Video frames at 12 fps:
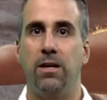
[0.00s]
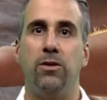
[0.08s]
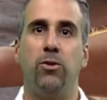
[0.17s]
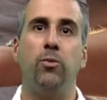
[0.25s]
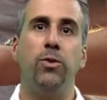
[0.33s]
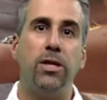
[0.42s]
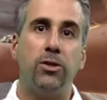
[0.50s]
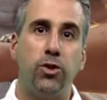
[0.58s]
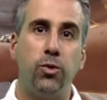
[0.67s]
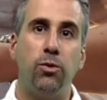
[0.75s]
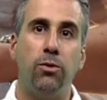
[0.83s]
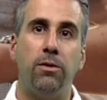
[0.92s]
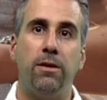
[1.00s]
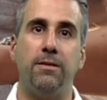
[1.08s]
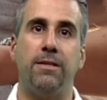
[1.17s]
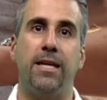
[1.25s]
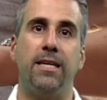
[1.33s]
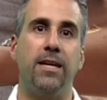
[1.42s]
The real truth is
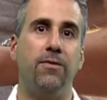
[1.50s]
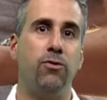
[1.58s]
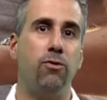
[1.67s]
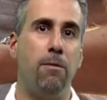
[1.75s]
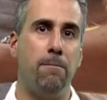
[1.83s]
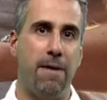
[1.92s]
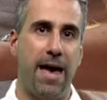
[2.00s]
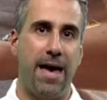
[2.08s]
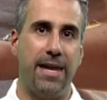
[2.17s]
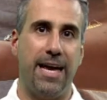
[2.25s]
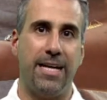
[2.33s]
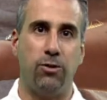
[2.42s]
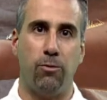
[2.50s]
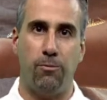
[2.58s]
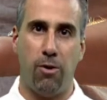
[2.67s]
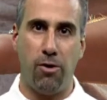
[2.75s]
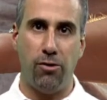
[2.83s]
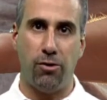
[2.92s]
that if you are mad at your
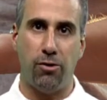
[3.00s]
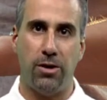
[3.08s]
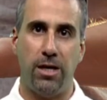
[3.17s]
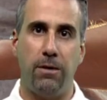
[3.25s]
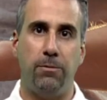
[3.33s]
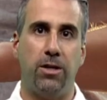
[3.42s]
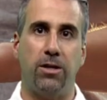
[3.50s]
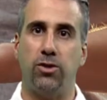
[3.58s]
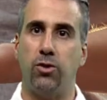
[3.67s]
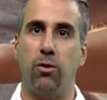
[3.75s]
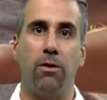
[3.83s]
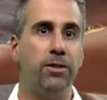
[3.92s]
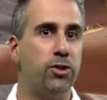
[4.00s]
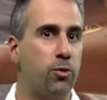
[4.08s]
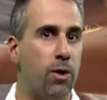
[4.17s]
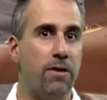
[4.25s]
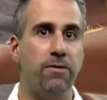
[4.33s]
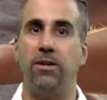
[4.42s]
partner because you aren't
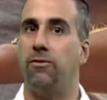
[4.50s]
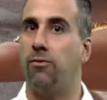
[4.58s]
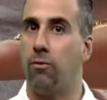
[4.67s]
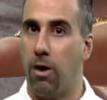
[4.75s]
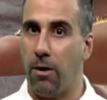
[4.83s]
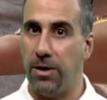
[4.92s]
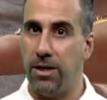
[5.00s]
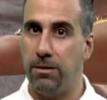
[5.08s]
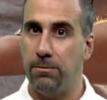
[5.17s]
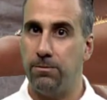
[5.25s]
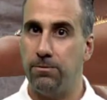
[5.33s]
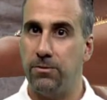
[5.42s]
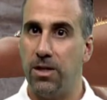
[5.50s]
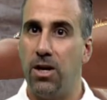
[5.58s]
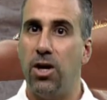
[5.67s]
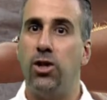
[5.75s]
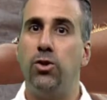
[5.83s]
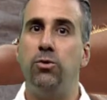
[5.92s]
driving a Ferrari,
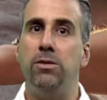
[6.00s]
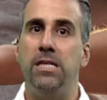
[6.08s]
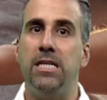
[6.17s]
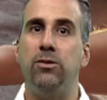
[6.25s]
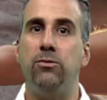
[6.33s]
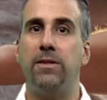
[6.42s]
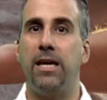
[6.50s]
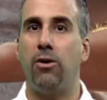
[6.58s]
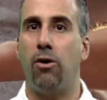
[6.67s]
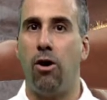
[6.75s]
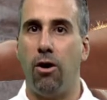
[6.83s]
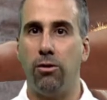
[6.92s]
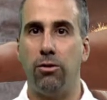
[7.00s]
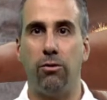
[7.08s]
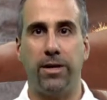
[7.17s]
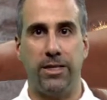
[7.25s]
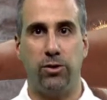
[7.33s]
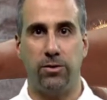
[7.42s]
you need to take a hard
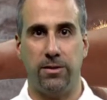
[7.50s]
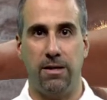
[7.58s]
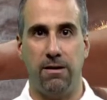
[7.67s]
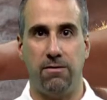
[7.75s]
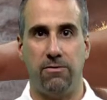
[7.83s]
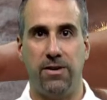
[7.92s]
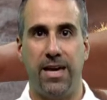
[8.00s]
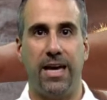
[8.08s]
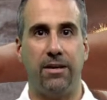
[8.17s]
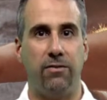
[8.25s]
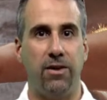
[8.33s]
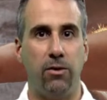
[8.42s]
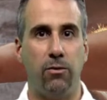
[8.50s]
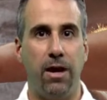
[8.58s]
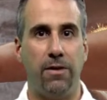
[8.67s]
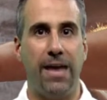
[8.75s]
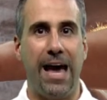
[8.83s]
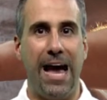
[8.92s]
look at yourself and figure
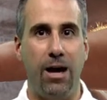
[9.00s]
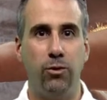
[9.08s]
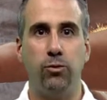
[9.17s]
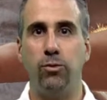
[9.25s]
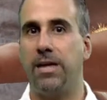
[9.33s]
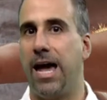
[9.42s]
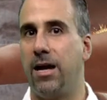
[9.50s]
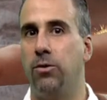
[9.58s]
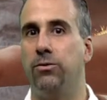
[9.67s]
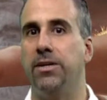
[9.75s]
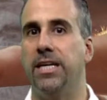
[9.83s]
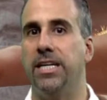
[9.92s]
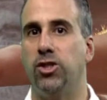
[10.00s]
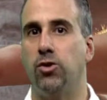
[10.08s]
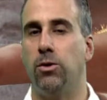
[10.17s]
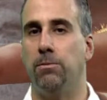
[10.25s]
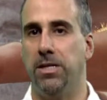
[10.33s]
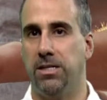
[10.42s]
out how to tackle the issue
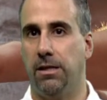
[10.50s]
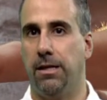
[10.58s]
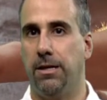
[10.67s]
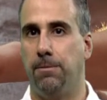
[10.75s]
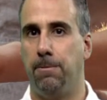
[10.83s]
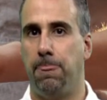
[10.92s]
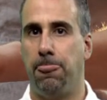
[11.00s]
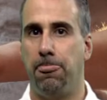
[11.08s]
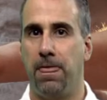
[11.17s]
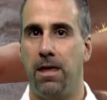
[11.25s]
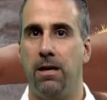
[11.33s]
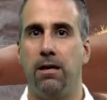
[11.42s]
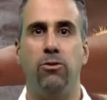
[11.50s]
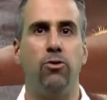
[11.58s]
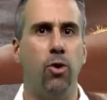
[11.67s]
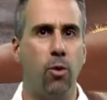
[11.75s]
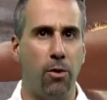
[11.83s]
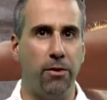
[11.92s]
immediately.
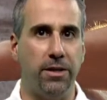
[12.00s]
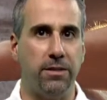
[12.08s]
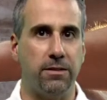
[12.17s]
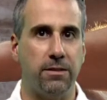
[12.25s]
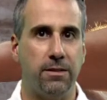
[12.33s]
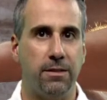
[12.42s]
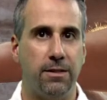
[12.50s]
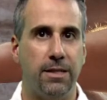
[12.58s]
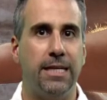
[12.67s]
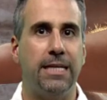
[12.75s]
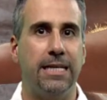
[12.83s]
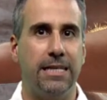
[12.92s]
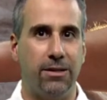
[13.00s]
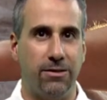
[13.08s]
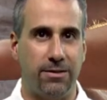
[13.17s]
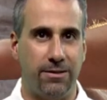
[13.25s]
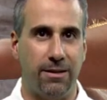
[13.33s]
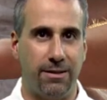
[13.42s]
No worries, there's
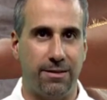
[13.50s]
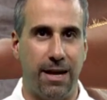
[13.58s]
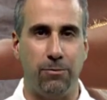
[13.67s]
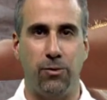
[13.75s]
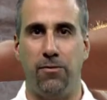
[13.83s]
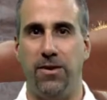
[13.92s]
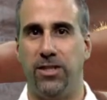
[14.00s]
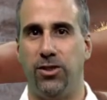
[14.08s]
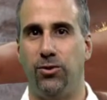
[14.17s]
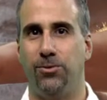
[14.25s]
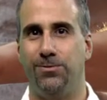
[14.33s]
still time to fix you.